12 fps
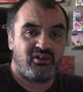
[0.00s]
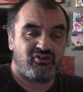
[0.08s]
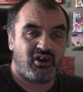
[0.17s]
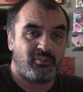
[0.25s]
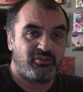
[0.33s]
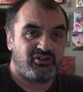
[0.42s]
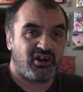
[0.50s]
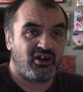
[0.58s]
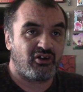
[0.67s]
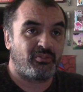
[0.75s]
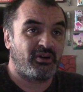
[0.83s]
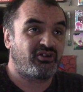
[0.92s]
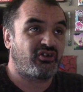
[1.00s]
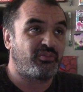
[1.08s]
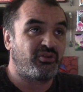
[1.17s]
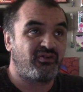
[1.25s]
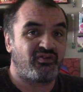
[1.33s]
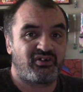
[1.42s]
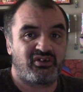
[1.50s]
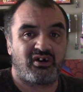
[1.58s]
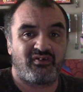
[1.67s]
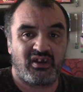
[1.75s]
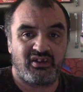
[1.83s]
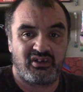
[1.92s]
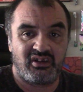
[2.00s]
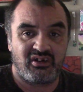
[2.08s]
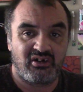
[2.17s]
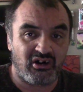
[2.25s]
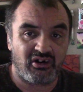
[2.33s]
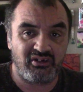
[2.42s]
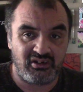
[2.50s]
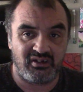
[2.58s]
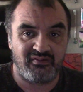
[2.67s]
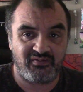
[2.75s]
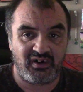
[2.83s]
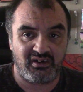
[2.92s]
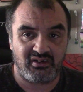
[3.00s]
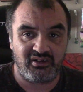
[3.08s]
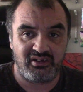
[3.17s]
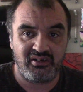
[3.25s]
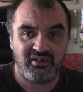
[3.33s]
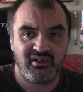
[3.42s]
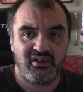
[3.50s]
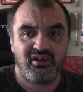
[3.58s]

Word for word: trap Shadow basically prove herself as a guardian finally.